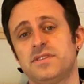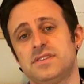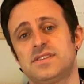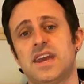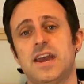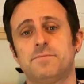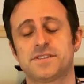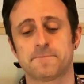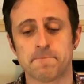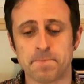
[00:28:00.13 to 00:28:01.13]
of these
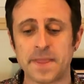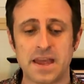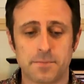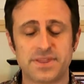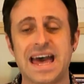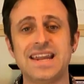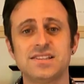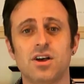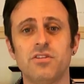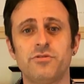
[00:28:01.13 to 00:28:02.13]
games. But that
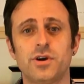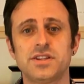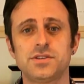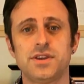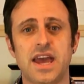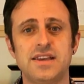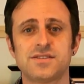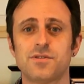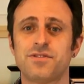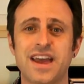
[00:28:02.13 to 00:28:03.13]
is all for today.
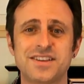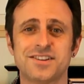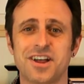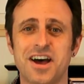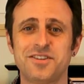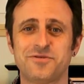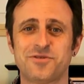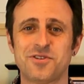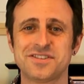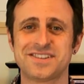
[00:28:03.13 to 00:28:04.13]
So thanks a lot
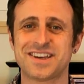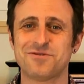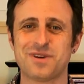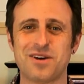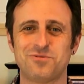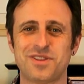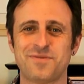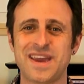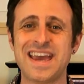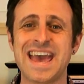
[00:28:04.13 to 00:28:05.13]
for sticking around
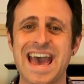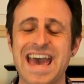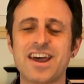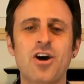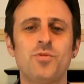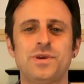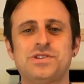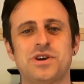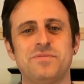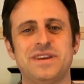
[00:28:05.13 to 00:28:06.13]
with me. And I hope
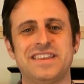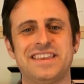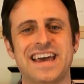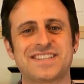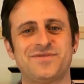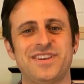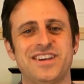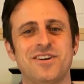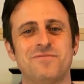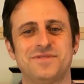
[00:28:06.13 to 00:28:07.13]
you join me in the next
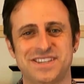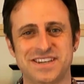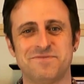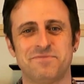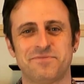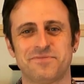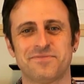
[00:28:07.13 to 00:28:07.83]
video. See you.